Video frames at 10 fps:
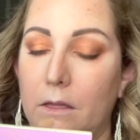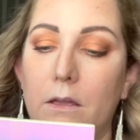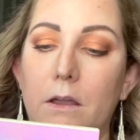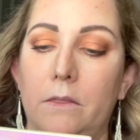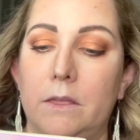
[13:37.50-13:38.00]

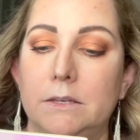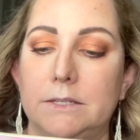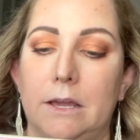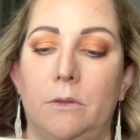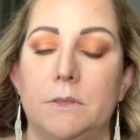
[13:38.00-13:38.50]
and then
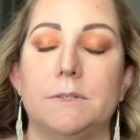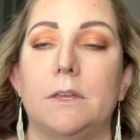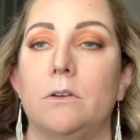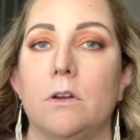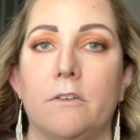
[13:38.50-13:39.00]
down the
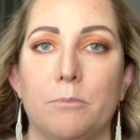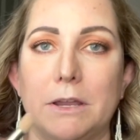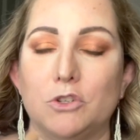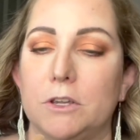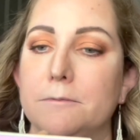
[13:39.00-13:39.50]
center of my
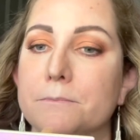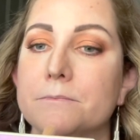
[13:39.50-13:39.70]
chin.